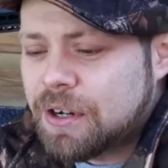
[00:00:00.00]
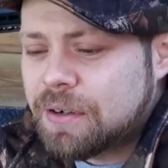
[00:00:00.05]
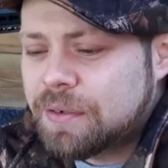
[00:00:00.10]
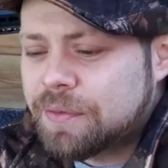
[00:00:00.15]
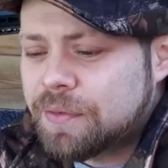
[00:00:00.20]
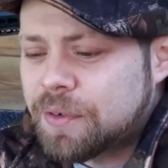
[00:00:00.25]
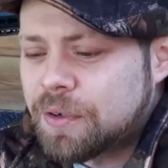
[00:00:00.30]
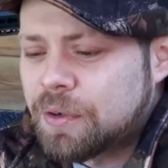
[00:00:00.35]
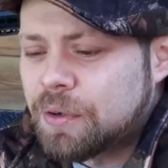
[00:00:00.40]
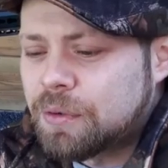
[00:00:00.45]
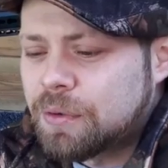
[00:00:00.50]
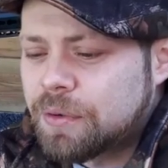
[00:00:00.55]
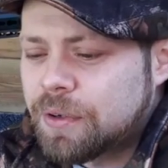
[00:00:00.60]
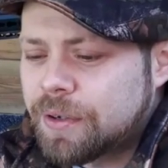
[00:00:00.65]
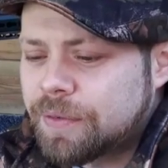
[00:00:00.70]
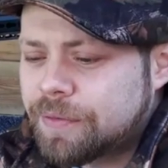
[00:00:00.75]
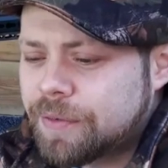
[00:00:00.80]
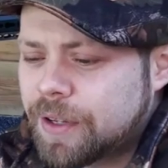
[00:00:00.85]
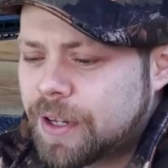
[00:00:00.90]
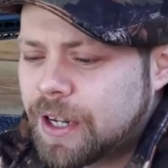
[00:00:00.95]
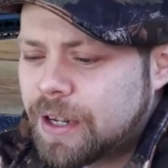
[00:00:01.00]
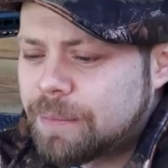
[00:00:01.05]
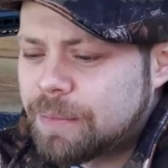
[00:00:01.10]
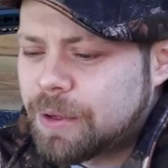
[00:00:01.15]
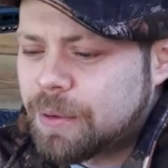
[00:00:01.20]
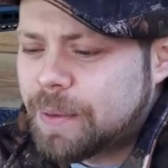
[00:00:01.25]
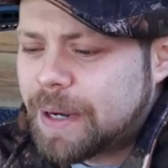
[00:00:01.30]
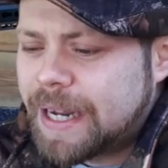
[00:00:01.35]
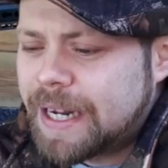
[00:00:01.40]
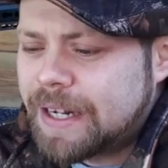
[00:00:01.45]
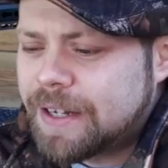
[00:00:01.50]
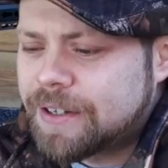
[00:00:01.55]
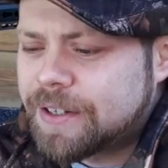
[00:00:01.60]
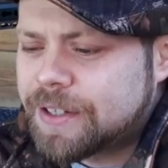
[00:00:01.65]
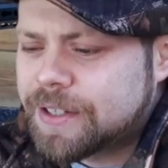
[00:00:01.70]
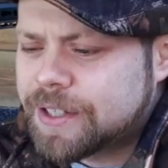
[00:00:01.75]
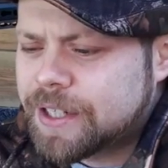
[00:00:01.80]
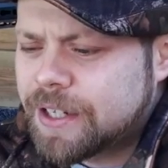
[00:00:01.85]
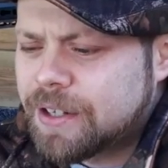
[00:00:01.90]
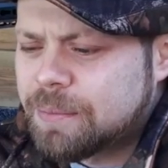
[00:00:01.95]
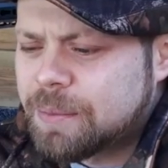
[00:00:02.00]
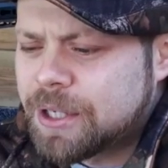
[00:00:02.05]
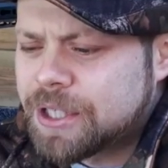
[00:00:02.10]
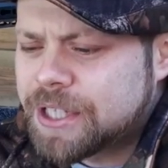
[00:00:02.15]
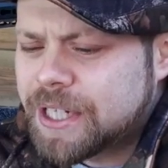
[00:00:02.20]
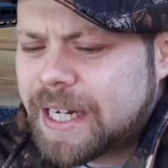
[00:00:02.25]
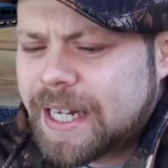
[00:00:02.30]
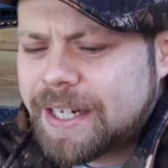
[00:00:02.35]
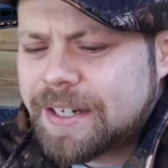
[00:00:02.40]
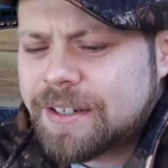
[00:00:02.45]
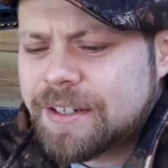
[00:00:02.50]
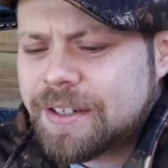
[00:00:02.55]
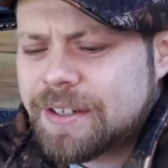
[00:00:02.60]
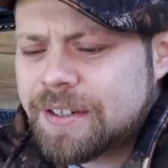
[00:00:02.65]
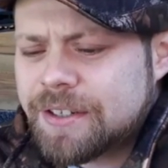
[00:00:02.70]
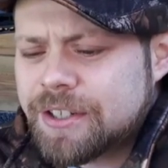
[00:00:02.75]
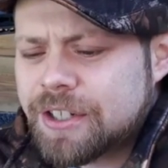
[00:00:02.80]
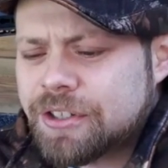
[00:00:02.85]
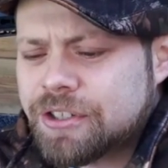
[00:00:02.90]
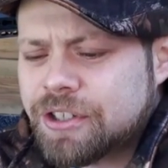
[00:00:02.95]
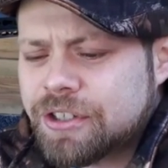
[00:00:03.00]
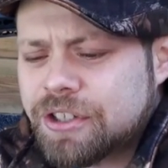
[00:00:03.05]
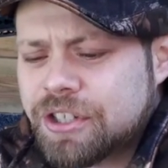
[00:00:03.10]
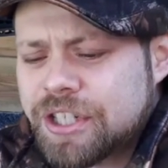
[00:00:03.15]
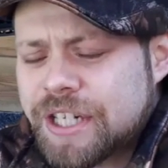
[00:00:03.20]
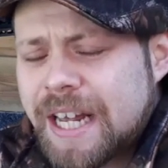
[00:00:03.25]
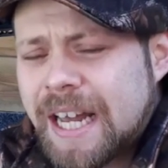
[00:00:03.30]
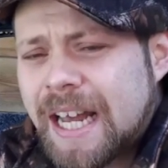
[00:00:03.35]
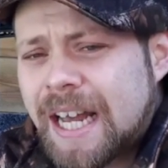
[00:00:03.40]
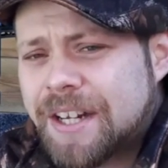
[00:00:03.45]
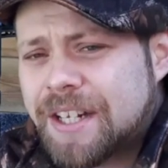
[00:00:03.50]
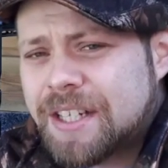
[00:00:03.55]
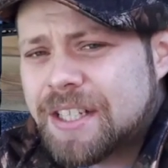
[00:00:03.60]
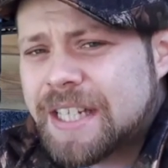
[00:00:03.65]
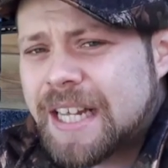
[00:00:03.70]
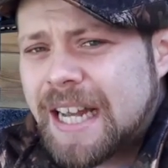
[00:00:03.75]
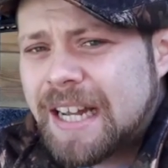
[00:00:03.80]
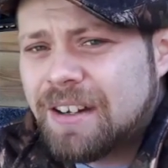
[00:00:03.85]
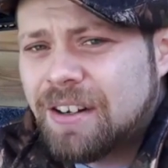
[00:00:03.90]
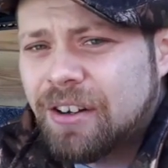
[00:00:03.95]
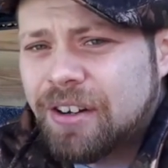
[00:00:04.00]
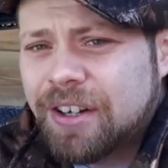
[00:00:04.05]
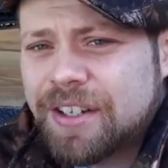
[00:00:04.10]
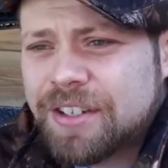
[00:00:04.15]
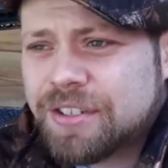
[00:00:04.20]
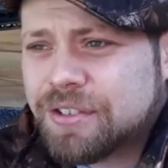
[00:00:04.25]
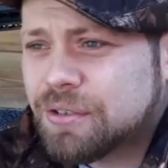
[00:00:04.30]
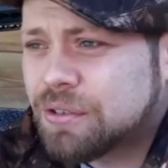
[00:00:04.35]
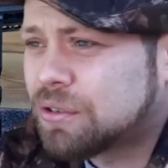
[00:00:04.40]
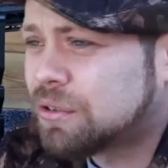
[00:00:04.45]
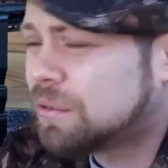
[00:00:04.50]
off. All of the weight is at the muzzle end. So should you start adding tack lights